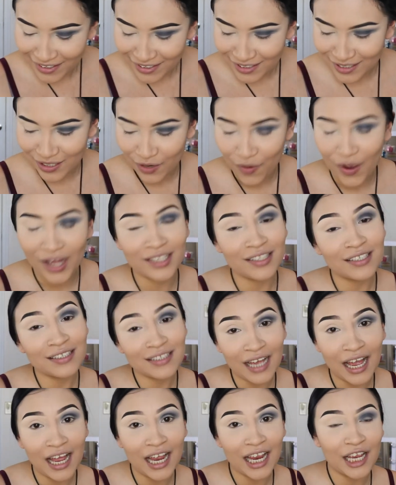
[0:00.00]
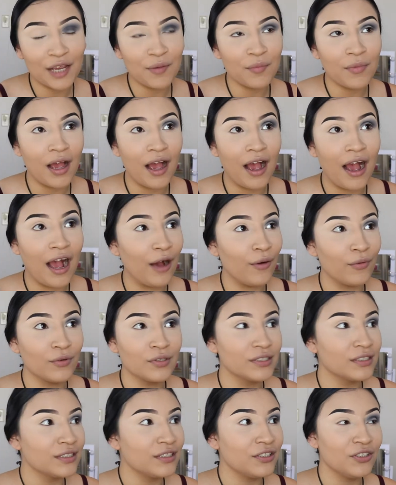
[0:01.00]
So at the time, I
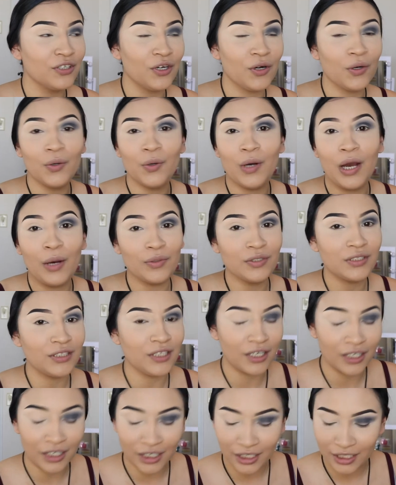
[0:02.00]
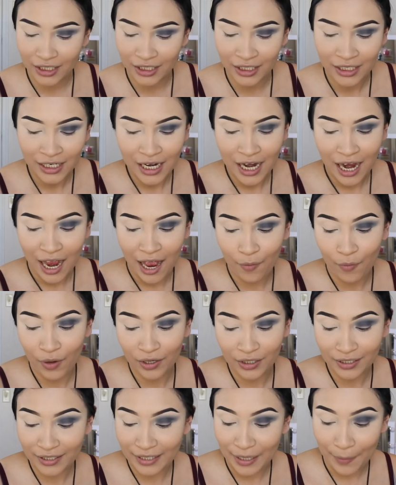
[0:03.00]
was younger. I
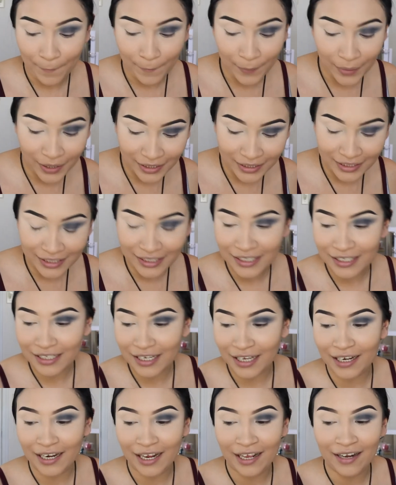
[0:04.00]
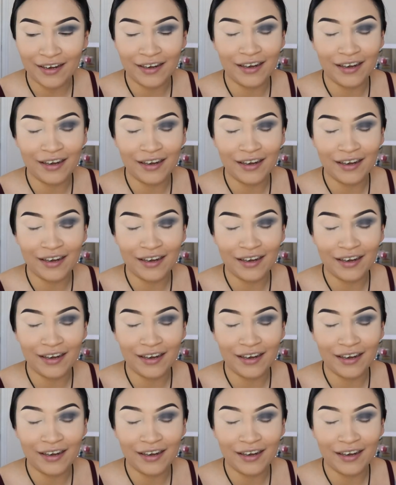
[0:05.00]
wanted to get money, and